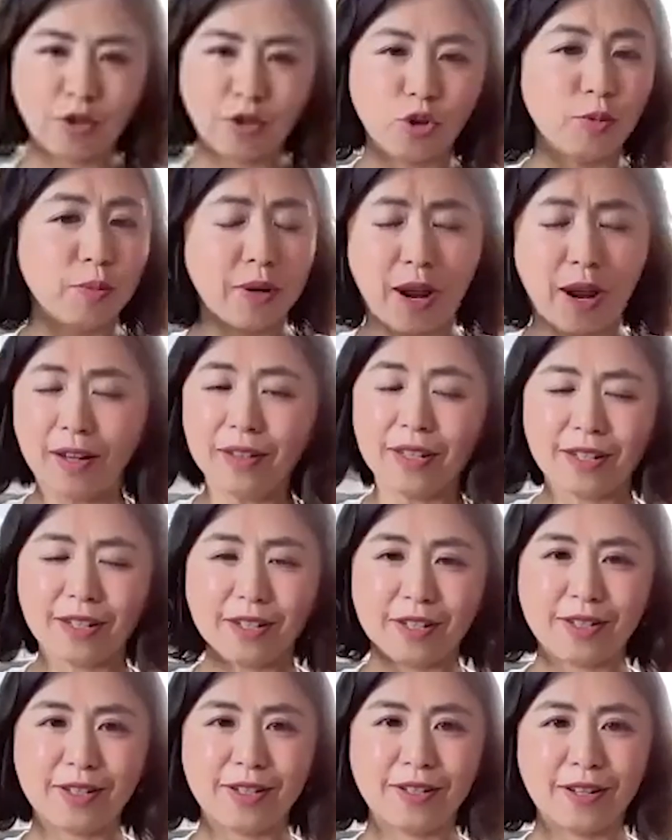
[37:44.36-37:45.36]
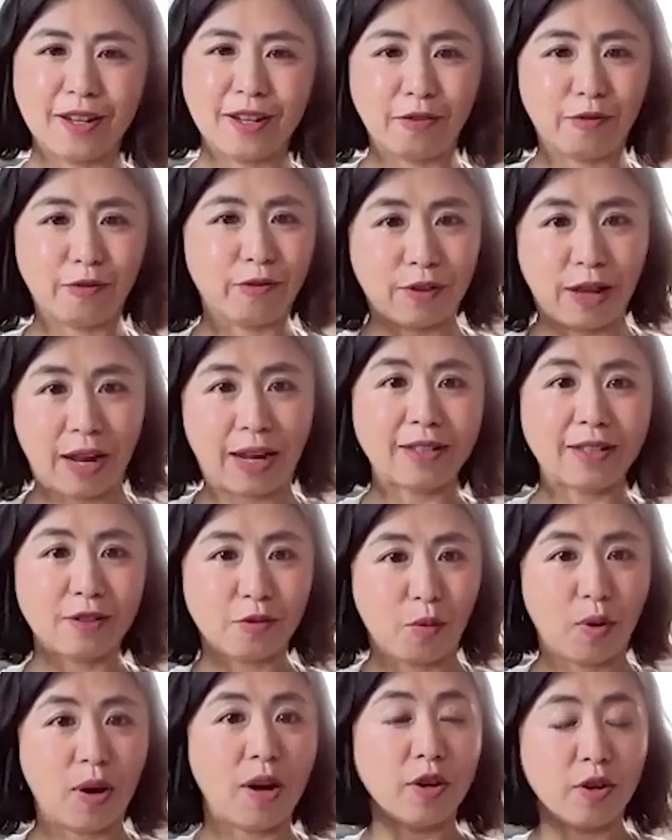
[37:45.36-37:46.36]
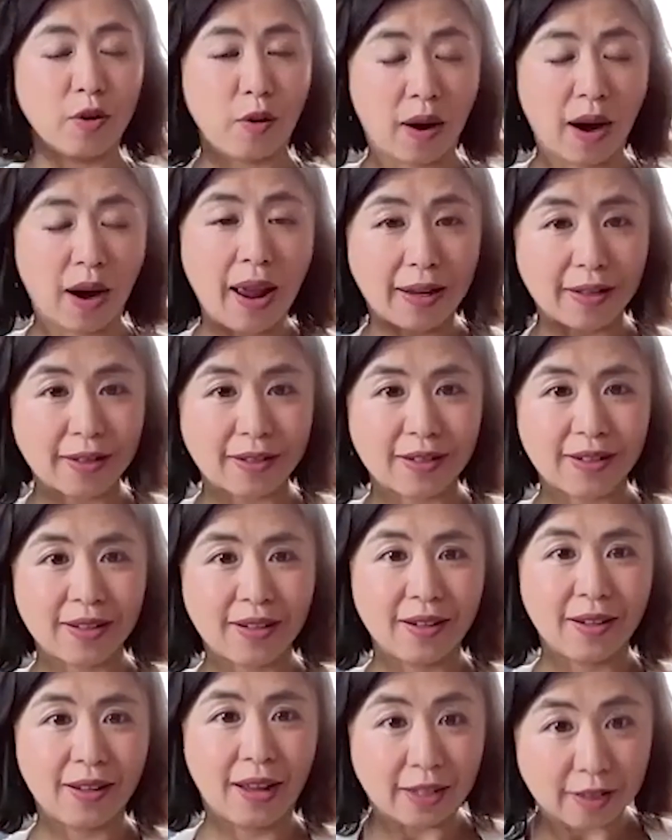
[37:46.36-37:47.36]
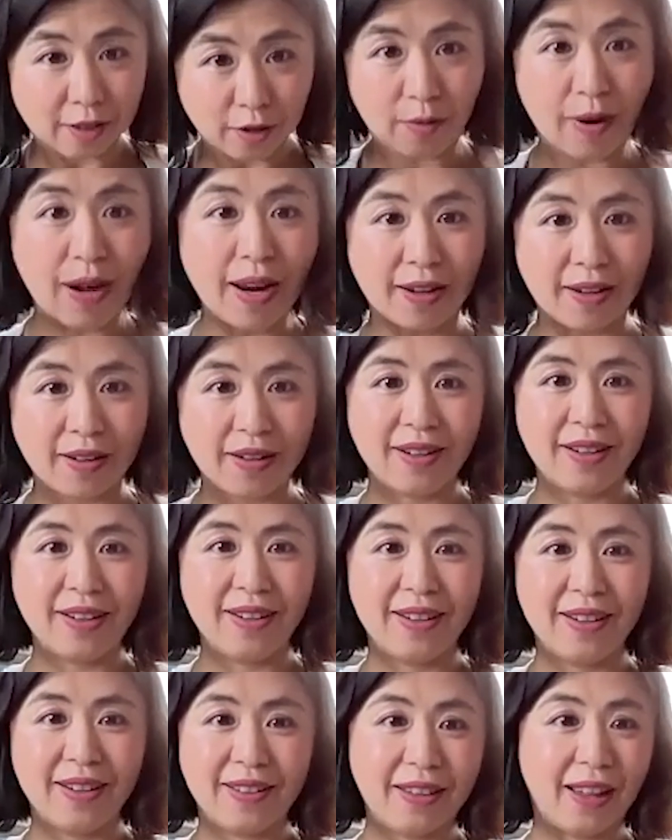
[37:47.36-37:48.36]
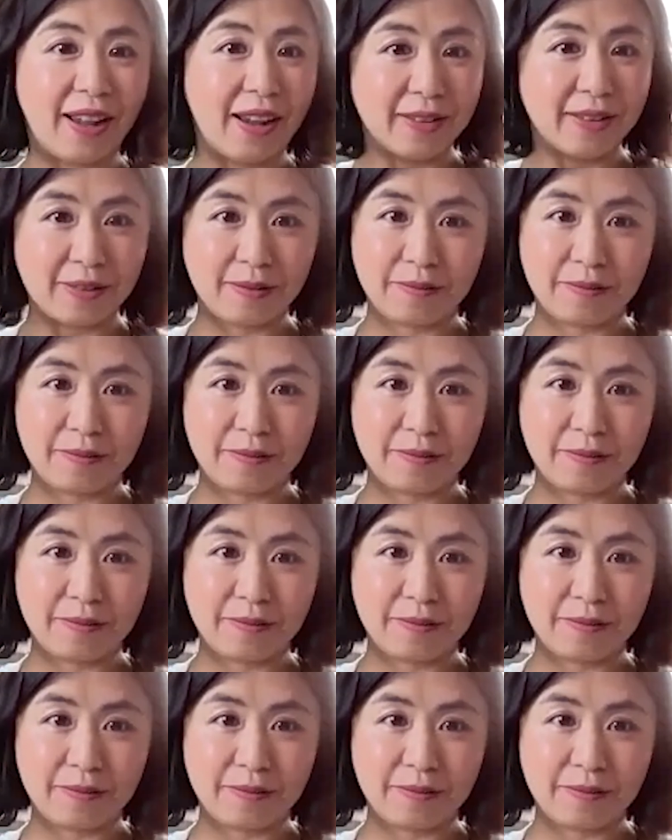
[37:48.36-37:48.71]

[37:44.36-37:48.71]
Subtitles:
to be honest, if that's where you are at, that's great. That